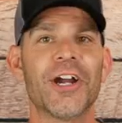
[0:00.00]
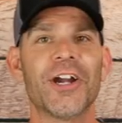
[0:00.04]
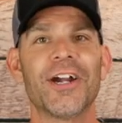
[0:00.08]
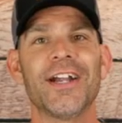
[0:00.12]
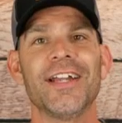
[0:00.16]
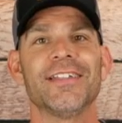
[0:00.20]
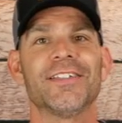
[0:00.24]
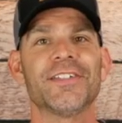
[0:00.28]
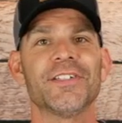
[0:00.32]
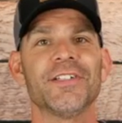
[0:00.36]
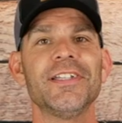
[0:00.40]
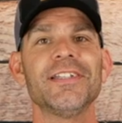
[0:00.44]
All
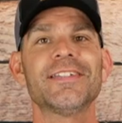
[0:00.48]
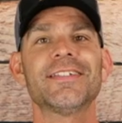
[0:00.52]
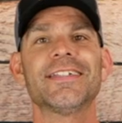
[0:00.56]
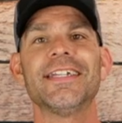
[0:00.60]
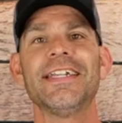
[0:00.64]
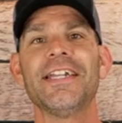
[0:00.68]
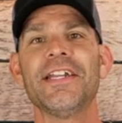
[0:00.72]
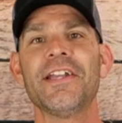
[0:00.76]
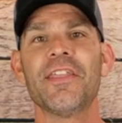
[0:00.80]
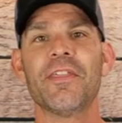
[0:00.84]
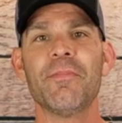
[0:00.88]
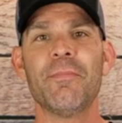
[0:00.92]
right, so let's get
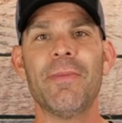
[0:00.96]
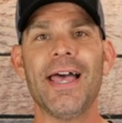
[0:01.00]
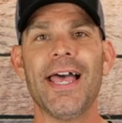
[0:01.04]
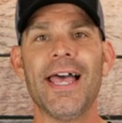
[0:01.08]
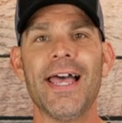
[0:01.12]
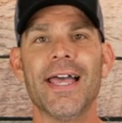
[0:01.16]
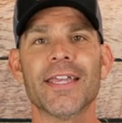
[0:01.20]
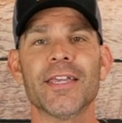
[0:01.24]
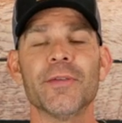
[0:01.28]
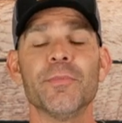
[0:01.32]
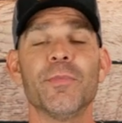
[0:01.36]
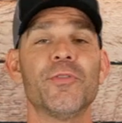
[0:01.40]
into the
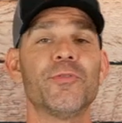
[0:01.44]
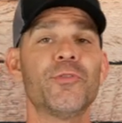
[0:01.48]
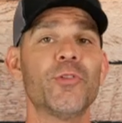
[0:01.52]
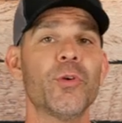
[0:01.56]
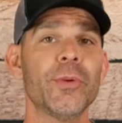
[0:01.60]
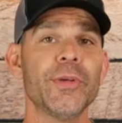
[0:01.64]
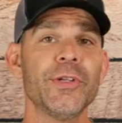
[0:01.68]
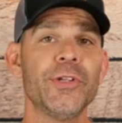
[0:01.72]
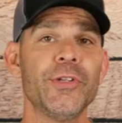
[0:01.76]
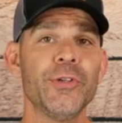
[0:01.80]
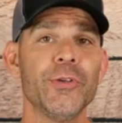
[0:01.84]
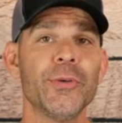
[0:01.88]
bag. And before
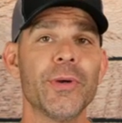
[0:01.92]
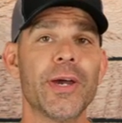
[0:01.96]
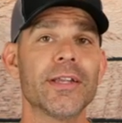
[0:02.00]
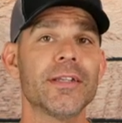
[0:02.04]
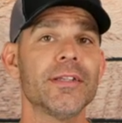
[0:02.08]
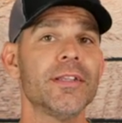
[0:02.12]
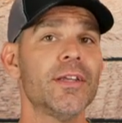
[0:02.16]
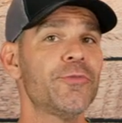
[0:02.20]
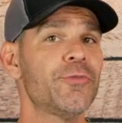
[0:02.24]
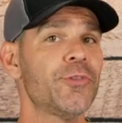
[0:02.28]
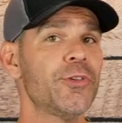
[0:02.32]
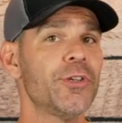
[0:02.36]
we do, I'd
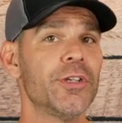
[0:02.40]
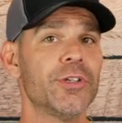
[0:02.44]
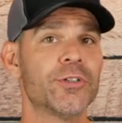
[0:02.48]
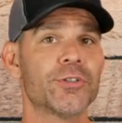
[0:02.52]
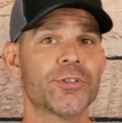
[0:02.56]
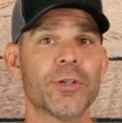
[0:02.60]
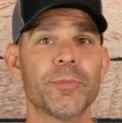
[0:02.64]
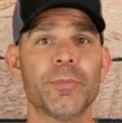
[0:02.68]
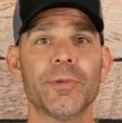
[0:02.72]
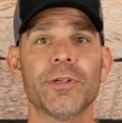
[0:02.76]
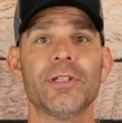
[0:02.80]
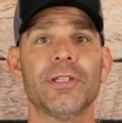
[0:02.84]
love for you to
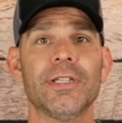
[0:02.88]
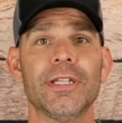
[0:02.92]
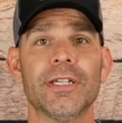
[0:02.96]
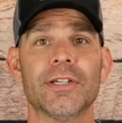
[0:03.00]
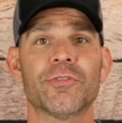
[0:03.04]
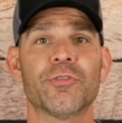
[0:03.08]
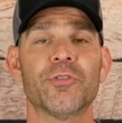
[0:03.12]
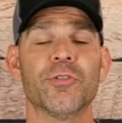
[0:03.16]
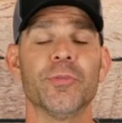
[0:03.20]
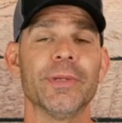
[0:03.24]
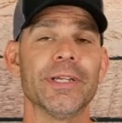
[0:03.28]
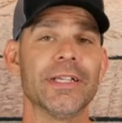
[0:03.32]
triple click
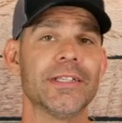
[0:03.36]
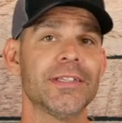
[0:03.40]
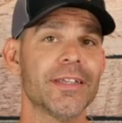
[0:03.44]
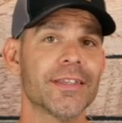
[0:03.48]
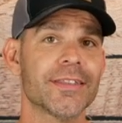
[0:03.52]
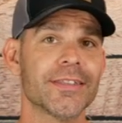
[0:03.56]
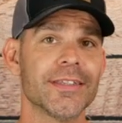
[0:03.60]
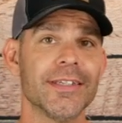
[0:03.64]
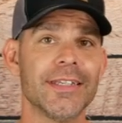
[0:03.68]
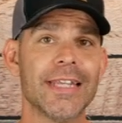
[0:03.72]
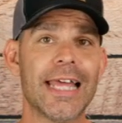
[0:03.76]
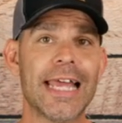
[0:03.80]
for me. Click
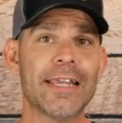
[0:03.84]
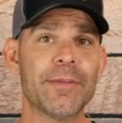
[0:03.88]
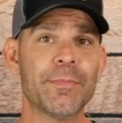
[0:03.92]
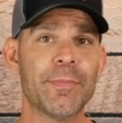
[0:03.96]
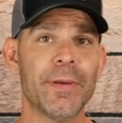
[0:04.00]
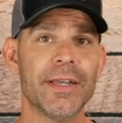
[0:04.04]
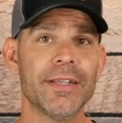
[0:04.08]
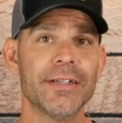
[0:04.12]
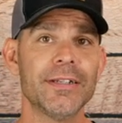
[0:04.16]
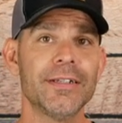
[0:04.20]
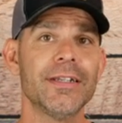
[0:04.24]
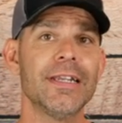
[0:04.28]
the like
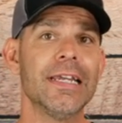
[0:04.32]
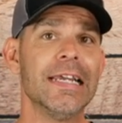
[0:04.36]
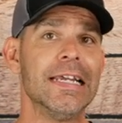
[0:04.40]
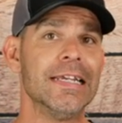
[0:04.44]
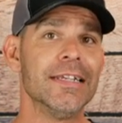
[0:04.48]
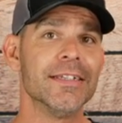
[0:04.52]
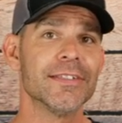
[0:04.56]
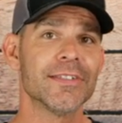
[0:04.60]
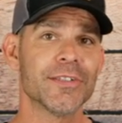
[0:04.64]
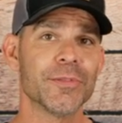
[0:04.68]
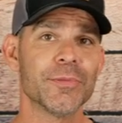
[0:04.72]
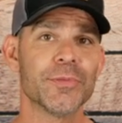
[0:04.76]
button,
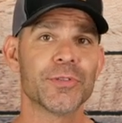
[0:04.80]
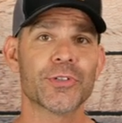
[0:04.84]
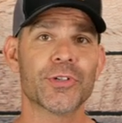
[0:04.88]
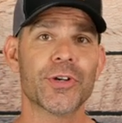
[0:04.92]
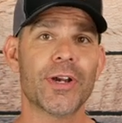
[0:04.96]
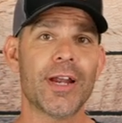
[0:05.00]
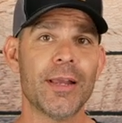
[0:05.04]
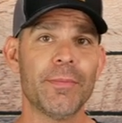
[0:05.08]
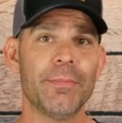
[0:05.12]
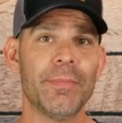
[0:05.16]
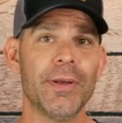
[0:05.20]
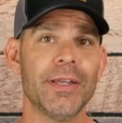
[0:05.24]

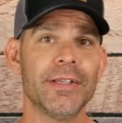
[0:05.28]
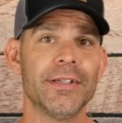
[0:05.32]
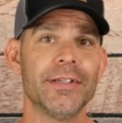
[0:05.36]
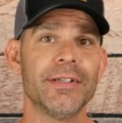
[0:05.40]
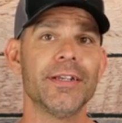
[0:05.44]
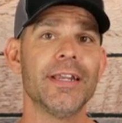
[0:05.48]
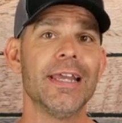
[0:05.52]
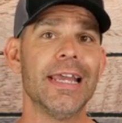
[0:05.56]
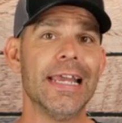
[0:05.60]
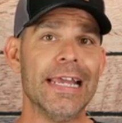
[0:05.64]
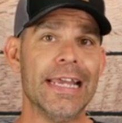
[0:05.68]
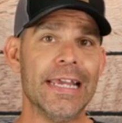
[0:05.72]
subscribe
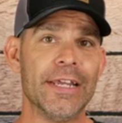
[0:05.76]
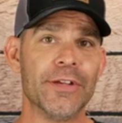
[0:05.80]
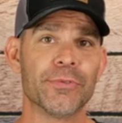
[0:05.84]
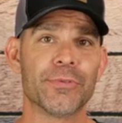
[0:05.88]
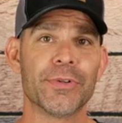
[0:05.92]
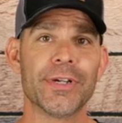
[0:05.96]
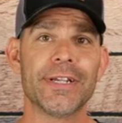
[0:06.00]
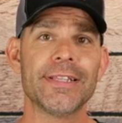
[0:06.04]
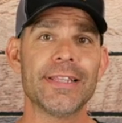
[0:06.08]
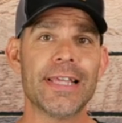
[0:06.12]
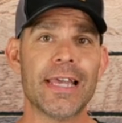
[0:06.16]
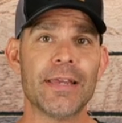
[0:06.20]
button, and
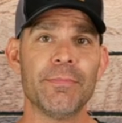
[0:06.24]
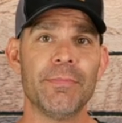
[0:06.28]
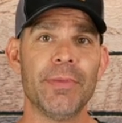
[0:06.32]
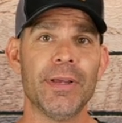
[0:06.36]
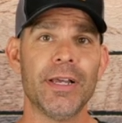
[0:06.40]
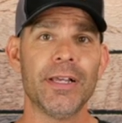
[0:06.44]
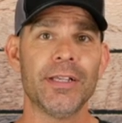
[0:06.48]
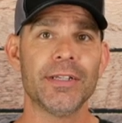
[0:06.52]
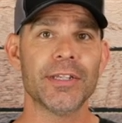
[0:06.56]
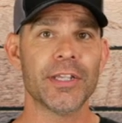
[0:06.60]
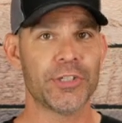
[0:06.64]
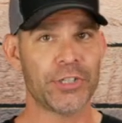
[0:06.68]
ring that
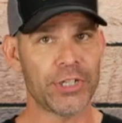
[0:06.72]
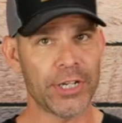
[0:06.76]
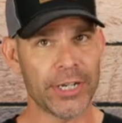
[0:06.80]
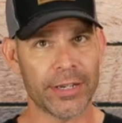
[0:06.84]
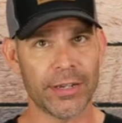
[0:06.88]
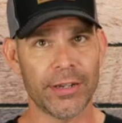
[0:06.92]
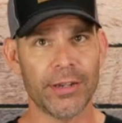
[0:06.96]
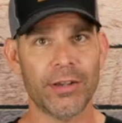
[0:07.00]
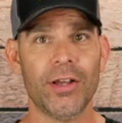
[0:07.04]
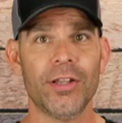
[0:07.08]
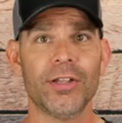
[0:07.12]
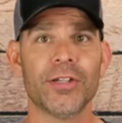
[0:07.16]
bell to check
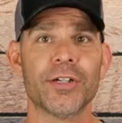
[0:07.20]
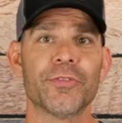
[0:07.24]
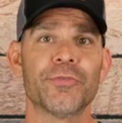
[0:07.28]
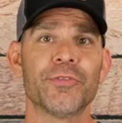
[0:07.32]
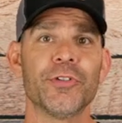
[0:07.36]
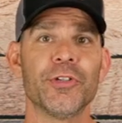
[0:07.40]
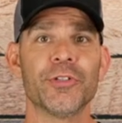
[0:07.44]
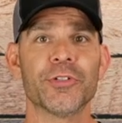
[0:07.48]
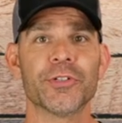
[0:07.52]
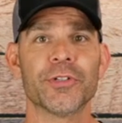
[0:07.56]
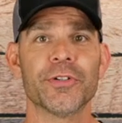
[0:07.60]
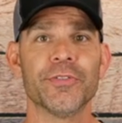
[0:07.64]
out all our
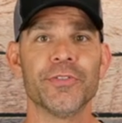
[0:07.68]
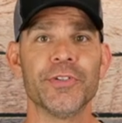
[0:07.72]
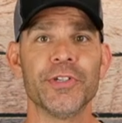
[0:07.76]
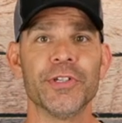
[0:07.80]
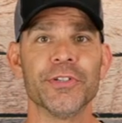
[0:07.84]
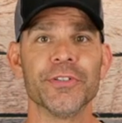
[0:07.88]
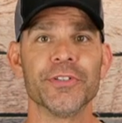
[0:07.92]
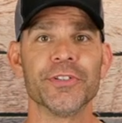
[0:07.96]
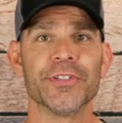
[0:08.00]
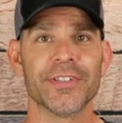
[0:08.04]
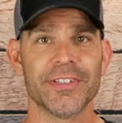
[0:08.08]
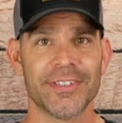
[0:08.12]
future
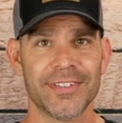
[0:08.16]
reviews.